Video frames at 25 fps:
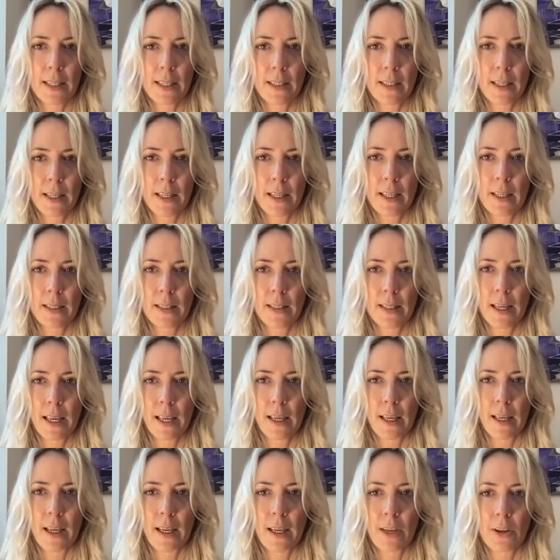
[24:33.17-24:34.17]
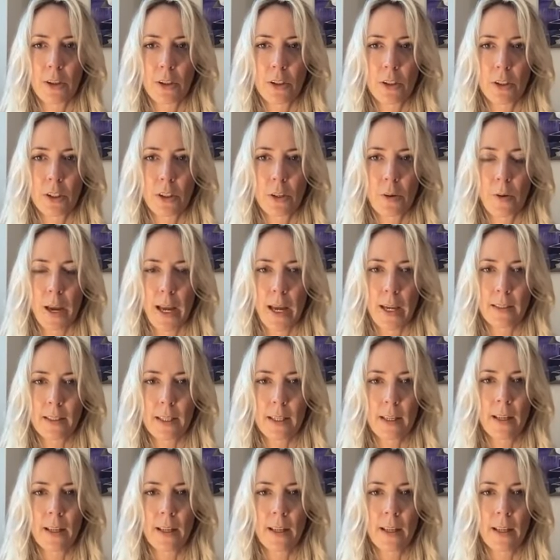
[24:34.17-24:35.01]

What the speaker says: It is saying here to do acts.